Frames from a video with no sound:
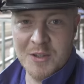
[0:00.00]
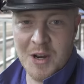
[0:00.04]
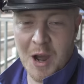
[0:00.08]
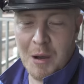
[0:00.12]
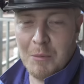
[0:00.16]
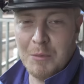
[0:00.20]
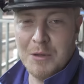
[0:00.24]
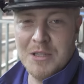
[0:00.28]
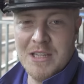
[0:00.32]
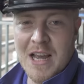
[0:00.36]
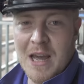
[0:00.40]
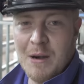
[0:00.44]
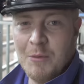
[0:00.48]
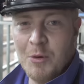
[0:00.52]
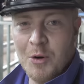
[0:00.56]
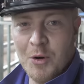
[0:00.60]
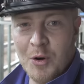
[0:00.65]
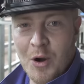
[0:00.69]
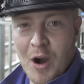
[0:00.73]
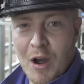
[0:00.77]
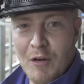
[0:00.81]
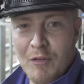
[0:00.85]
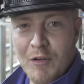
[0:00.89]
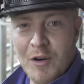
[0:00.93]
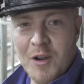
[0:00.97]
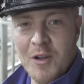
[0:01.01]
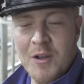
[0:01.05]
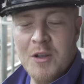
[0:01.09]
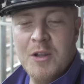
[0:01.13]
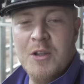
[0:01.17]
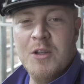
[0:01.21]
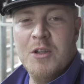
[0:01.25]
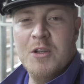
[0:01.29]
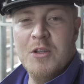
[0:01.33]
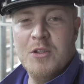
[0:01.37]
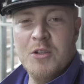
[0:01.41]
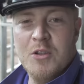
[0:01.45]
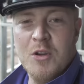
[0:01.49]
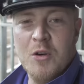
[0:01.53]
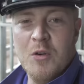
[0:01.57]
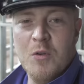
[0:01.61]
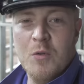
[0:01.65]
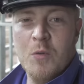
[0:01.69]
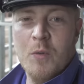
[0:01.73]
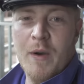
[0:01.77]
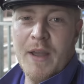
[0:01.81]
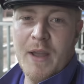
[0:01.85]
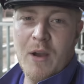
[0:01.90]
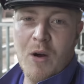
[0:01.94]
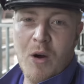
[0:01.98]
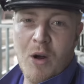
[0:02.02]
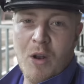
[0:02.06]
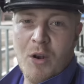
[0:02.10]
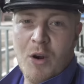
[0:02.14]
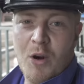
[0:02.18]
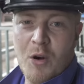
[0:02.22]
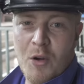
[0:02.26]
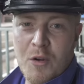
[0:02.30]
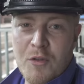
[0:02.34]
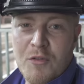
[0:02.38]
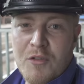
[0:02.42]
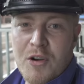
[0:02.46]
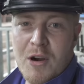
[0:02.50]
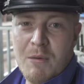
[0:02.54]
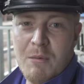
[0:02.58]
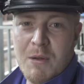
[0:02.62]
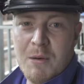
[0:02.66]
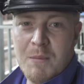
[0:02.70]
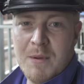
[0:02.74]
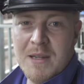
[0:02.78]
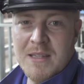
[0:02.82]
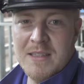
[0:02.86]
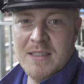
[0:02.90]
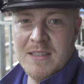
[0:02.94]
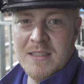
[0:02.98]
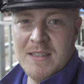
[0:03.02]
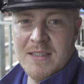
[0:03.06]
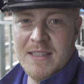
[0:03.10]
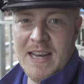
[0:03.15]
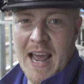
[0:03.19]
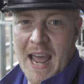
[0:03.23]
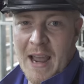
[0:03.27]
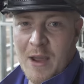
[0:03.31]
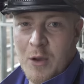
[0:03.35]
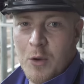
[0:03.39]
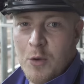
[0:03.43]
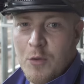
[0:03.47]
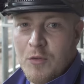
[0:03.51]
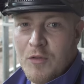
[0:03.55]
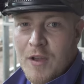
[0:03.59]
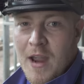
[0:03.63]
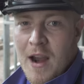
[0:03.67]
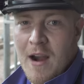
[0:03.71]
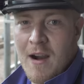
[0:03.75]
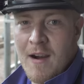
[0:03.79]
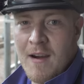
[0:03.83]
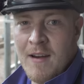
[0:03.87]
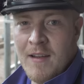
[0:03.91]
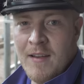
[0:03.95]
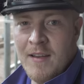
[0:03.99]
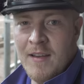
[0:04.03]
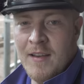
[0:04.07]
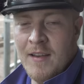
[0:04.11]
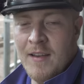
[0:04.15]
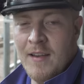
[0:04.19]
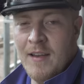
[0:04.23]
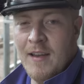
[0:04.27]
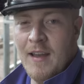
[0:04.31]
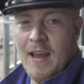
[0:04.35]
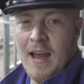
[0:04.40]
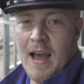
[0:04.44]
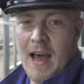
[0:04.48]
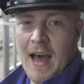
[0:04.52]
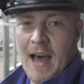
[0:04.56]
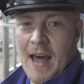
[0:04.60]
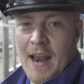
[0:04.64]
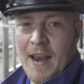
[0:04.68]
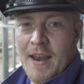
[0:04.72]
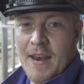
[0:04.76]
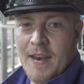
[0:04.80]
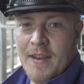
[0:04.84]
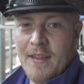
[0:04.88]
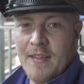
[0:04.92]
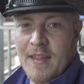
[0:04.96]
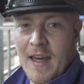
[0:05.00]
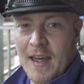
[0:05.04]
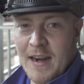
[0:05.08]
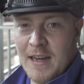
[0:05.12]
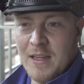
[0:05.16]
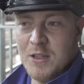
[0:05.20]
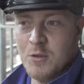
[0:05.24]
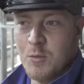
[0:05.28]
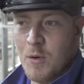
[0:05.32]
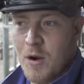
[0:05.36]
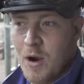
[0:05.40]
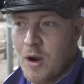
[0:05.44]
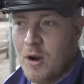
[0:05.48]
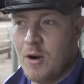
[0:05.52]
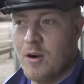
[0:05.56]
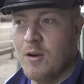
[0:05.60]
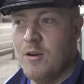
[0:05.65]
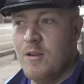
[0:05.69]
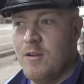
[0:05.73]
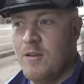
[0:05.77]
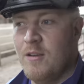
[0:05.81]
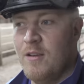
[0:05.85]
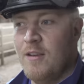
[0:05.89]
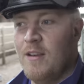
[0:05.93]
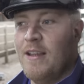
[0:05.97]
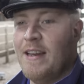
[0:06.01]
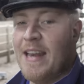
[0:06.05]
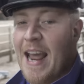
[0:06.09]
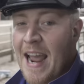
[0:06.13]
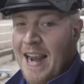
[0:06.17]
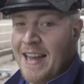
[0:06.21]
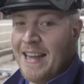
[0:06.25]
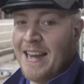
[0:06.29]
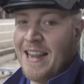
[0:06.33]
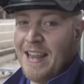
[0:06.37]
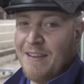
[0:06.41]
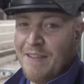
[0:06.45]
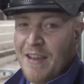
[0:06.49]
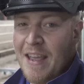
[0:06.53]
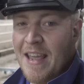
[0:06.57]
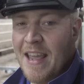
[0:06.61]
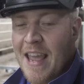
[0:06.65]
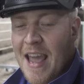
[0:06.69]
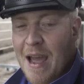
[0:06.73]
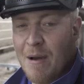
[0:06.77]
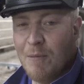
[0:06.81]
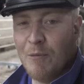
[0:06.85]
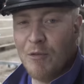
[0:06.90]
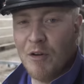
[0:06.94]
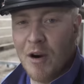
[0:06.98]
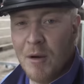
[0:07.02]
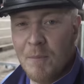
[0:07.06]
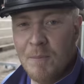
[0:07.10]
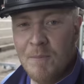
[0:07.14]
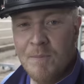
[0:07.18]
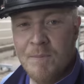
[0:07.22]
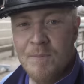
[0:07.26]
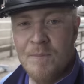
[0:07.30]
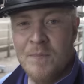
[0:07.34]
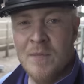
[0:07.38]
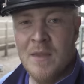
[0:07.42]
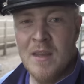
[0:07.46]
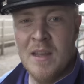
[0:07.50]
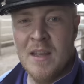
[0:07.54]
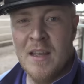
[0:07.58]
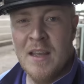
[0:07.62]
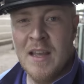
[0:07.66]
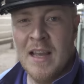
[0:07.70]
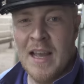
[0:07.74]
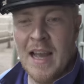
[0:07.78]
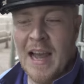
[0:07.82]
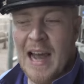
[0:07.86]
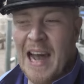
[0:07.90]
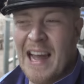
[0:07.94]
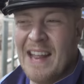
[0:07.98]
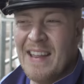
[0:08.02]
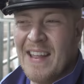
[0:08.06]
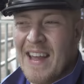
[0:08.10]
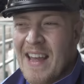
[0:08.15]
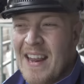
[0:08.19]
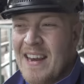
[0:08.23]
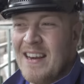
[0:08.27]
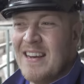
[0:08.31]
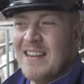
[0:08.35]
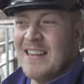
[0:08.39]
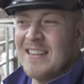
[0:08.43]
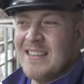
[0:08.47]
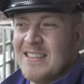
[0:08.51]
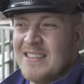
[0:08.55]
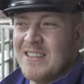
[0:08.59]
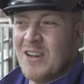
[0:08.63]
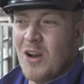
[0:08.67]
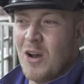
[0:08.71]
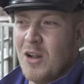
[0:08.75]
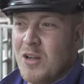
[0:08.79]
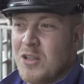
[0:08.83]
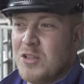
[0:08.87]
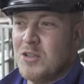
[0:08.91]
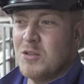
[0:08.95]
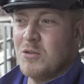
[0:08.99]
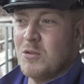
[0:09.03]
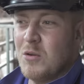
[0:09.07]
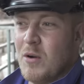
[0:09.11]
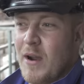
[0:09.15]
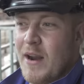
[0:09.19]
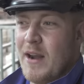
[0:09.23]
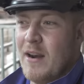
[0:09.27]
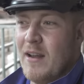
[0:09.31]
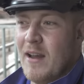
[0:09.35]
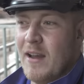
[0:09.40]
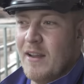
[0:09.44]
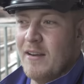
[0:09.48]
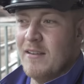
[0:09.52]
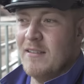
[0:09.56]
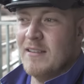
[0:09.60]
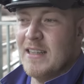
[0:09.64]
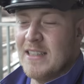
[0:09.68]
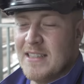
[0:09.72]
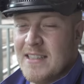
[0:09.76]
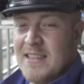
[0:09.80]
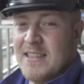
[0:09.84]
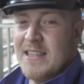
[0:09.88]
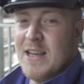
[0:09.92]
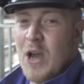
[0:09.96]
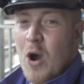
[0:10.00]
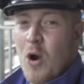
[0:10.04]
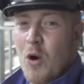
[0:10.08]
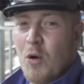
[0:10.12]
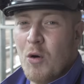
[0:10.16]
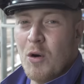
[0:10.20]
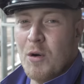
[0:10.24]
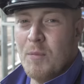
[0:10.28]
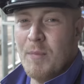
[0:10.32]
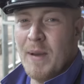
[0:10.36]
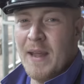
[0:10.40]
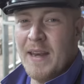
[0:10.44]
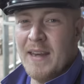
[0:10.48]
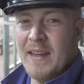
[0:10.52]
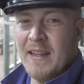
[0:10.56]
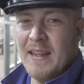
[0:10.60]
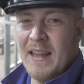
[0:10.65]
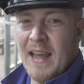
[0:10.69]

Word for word: Thomas Edward Crawford. So we called our hoof trimming business TEC Hoof Care, and that is where TEC TV came from. And then it's also quite, this is the awkward bit,